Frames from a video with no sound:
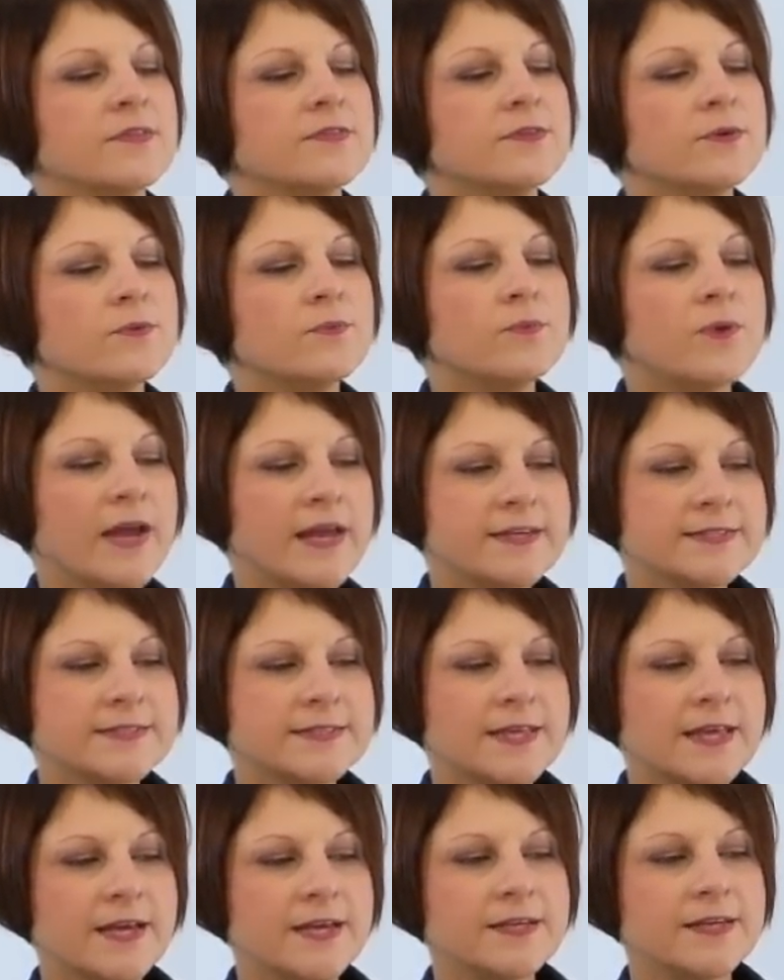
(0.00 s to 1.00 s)
The
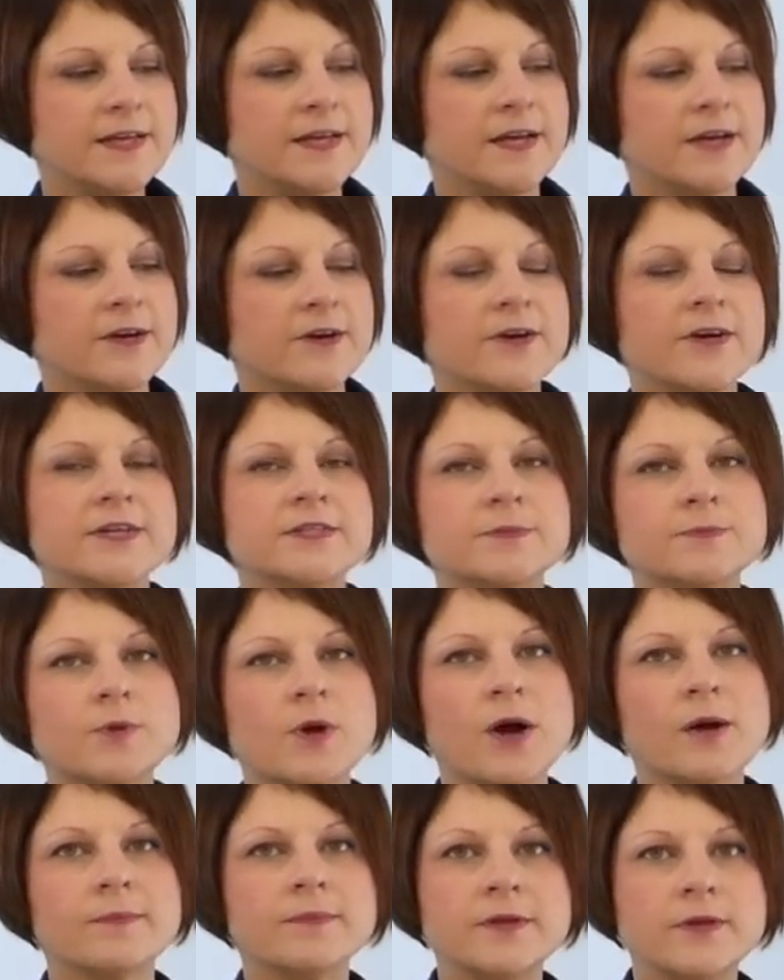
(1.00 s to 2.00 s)
waistline here is
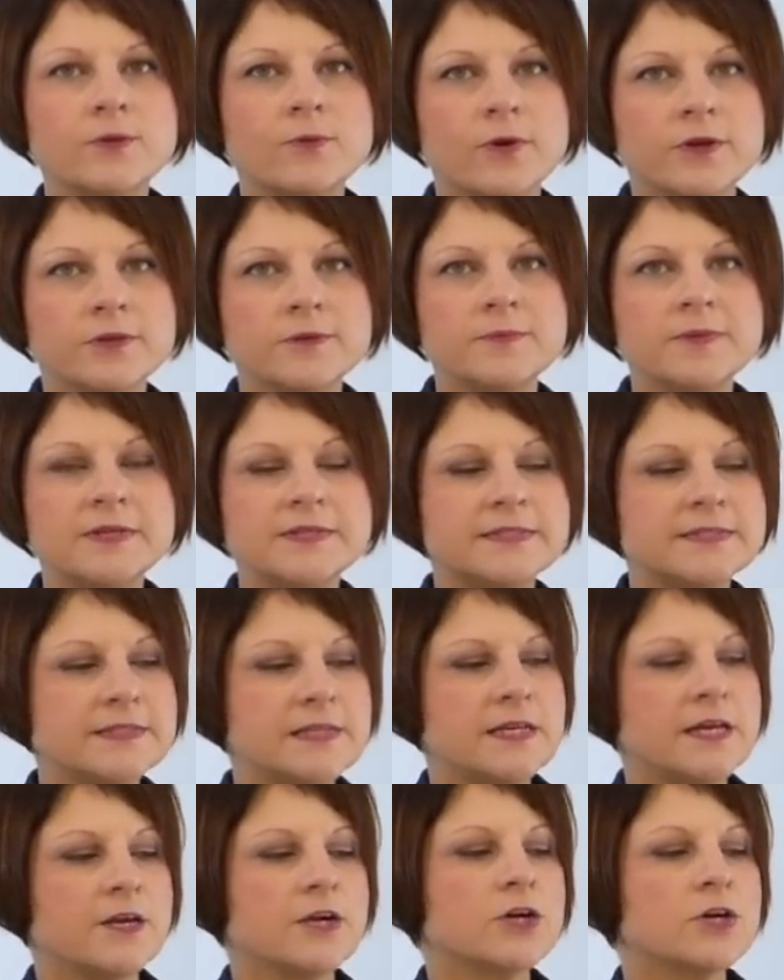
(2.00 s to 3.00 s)
probably going to be
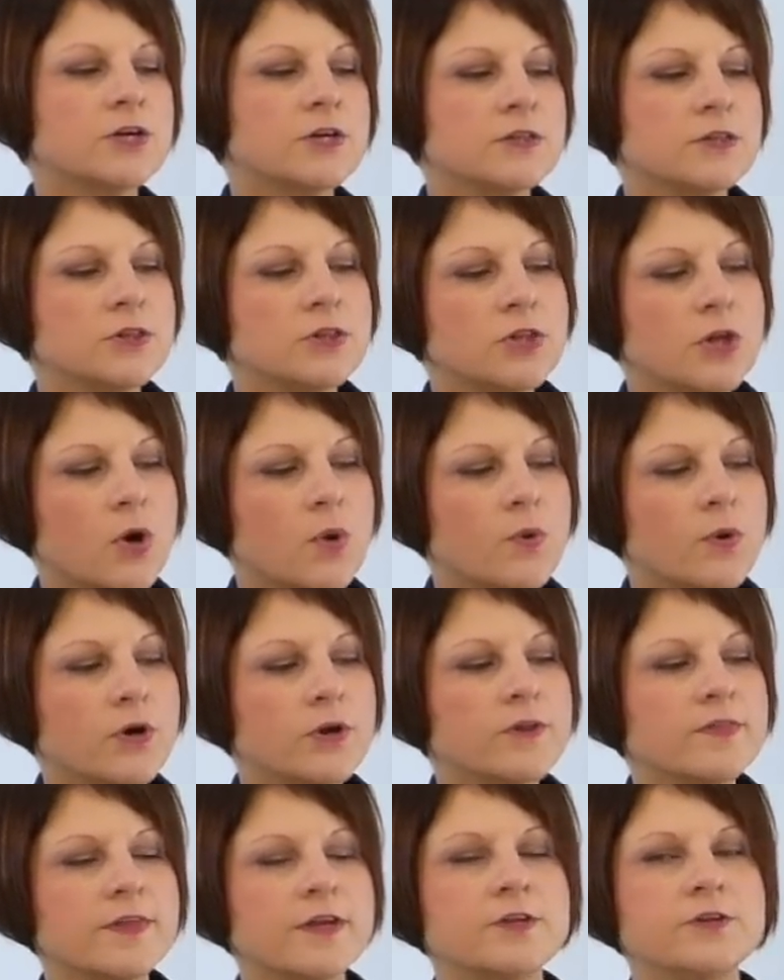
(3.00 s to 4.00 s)
sitting
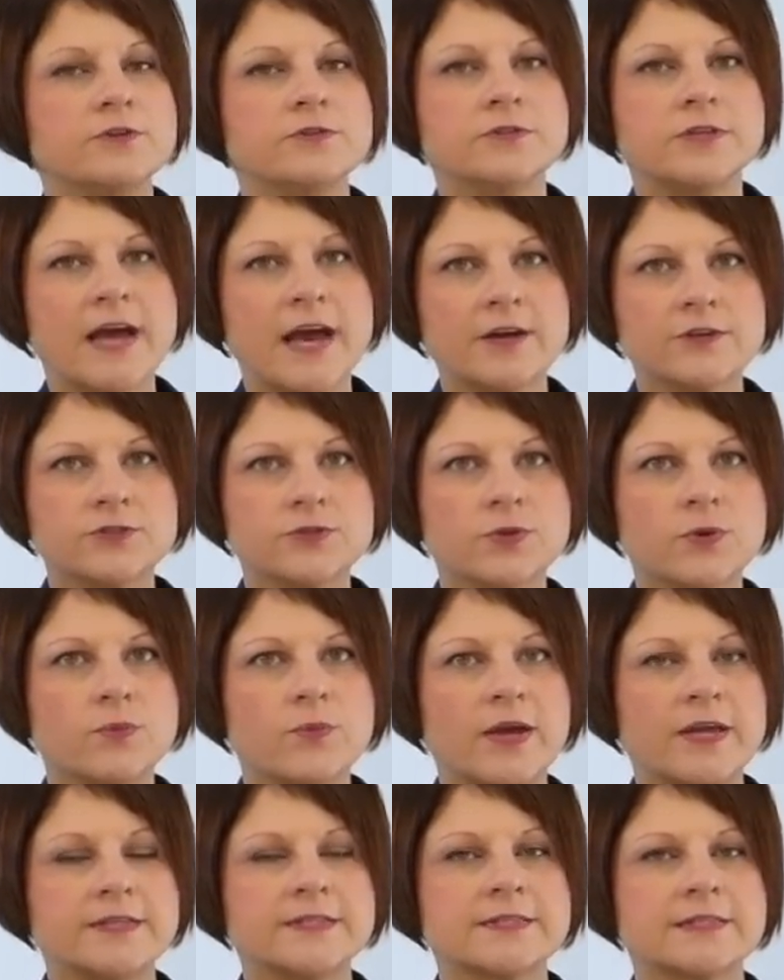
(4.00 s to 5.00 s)
lower than your natural
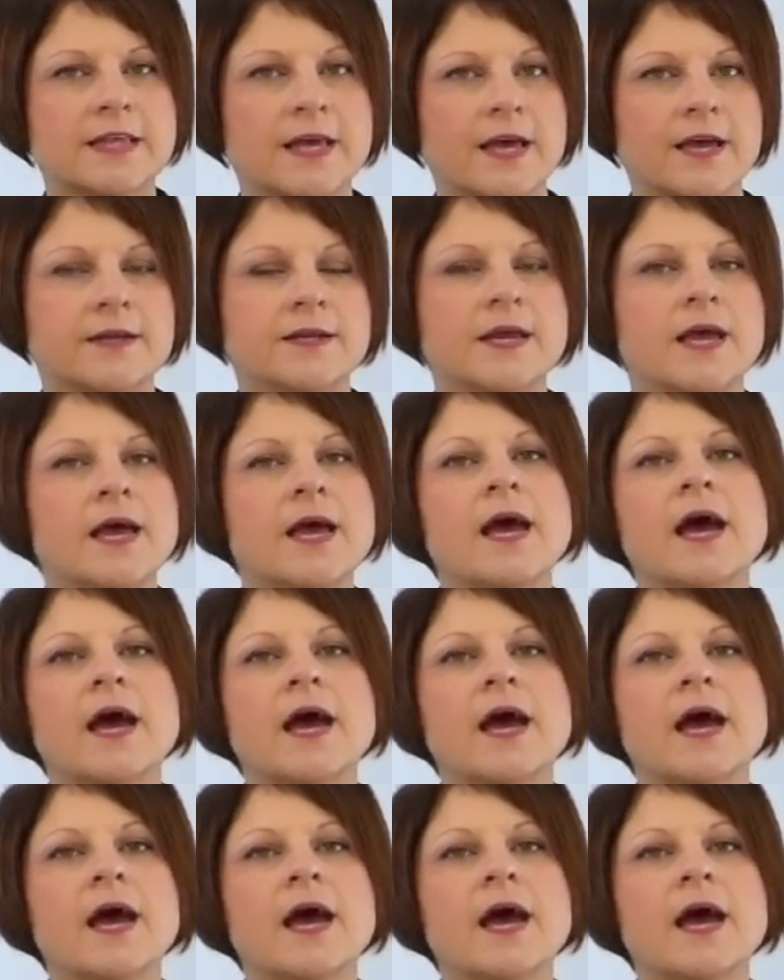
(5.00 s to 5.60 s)
waistline.